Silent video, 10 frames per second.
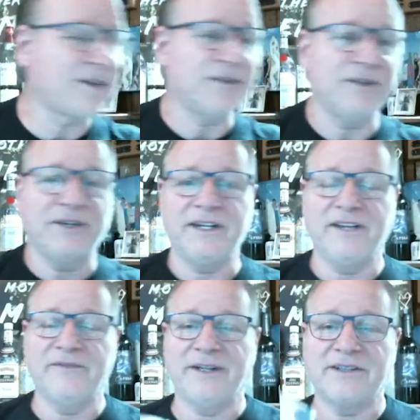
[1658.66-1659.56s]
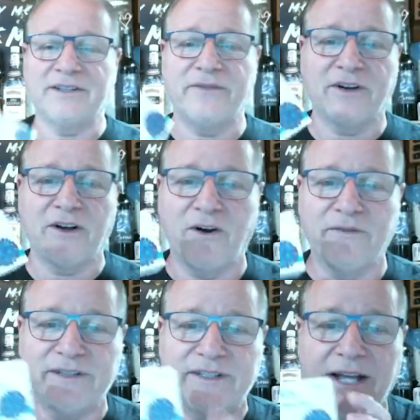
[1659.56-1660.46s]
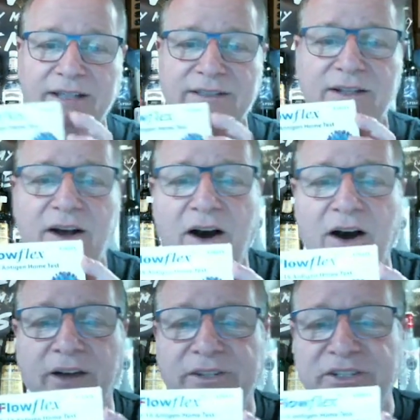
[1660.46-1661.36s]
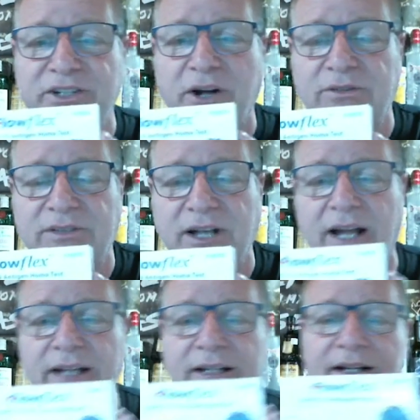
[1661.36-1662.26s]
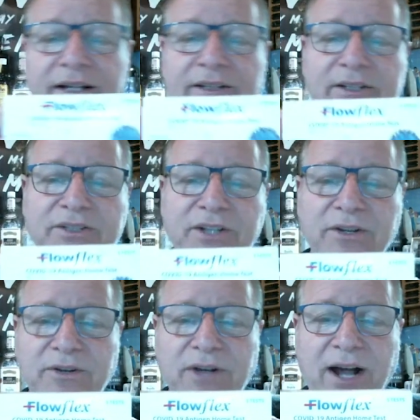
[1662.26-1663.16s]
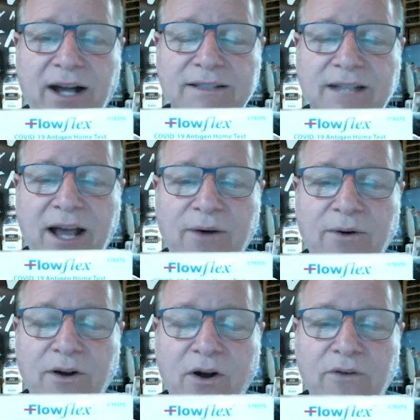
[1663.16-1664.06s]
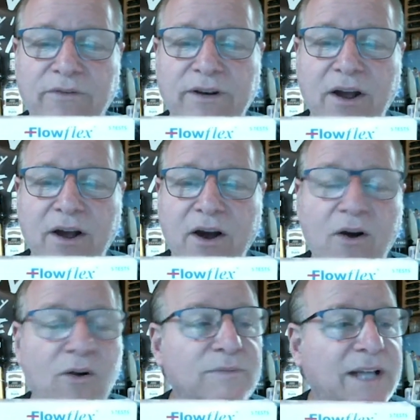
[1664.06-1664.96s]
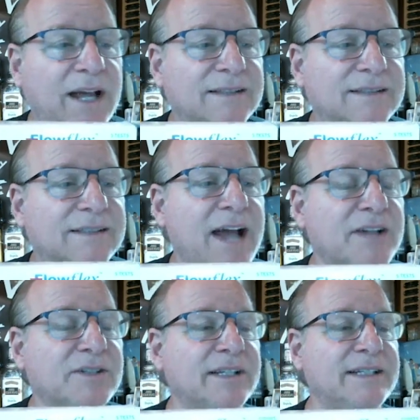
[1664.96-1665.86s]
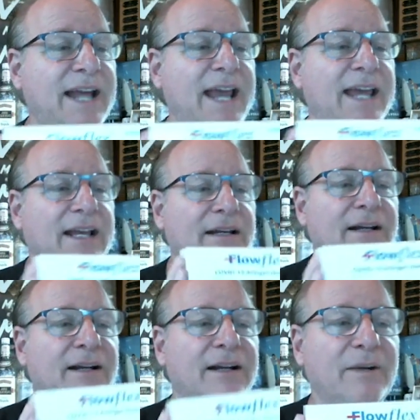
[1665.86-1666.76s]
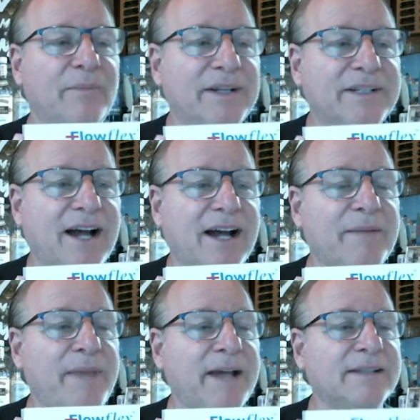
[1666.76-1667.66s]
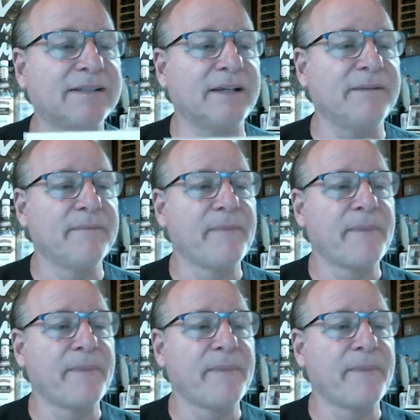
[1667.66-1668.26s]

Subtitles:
actually going to give myself a COVID test on the show tonight to show you guys how a COVID home test is actually taken. But it's kind of messy.